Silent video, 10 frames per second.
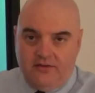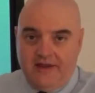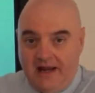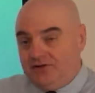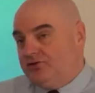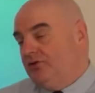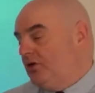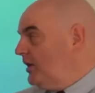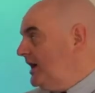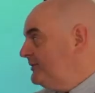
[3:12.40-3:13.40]
The entry
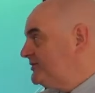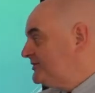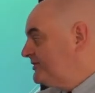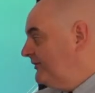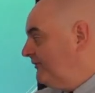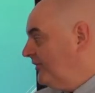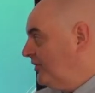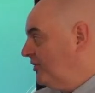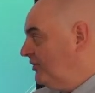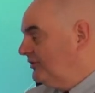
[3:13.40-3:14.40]
requirements
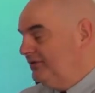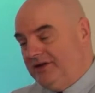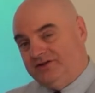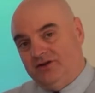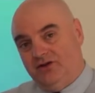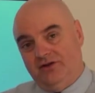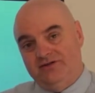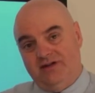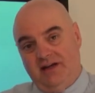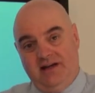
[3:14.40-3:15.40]
for this
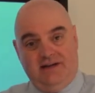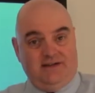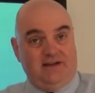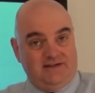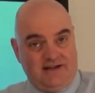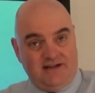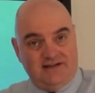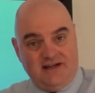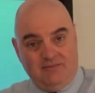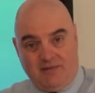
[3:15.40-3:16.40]
course is a
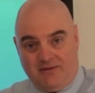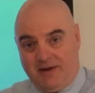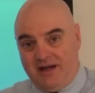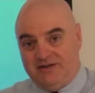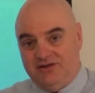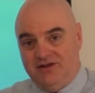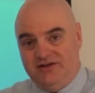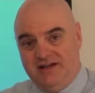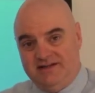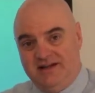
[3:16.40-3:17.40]
6 in mathematics at
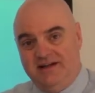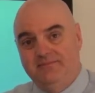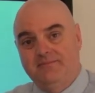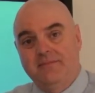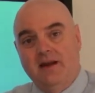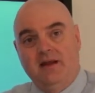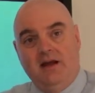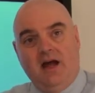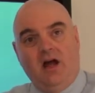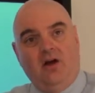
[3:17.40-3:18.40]
GCSE.
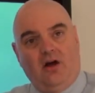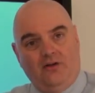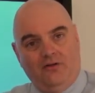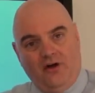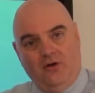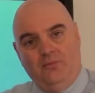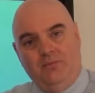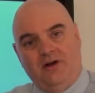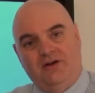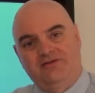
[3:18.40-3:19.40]
Although,
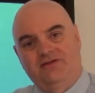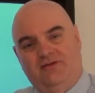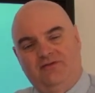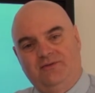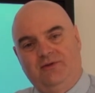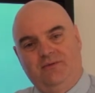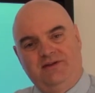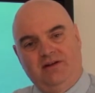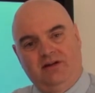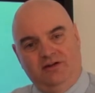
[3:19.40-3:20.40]
because of some of the
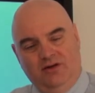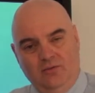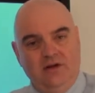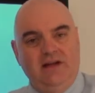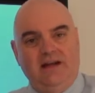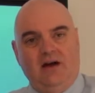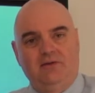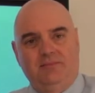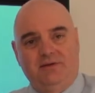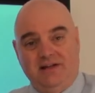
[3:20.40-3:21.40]
material that you will
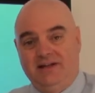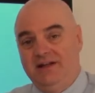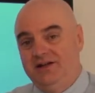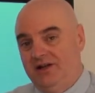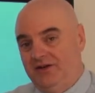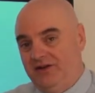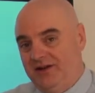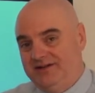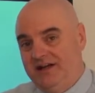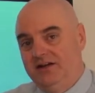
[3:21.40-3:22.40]
encounter, particularly in year
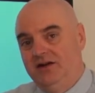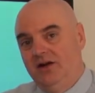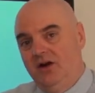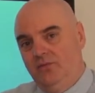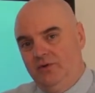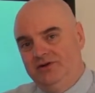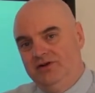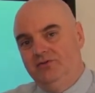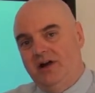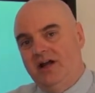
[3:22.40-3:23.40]
13, we
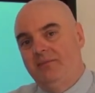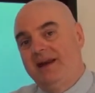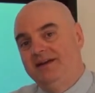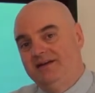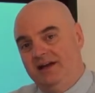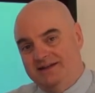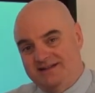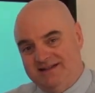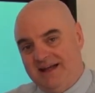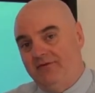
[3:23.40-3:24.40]
do recommend a
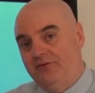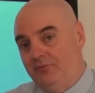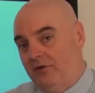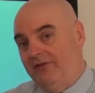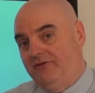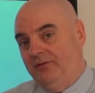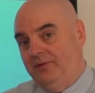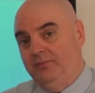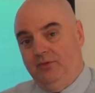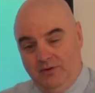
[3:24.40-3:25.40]
7
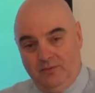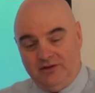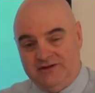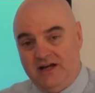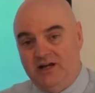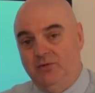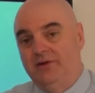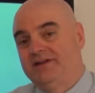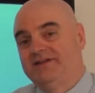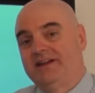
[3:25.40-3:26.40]
preferably, but we will take you
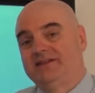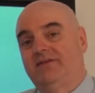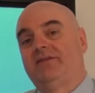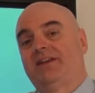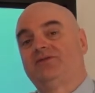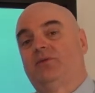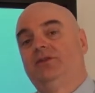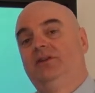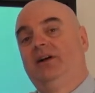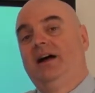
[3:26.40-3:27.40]
with a 6 if that's
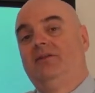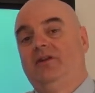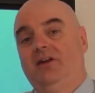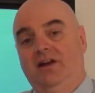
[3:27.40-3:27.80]
what you have,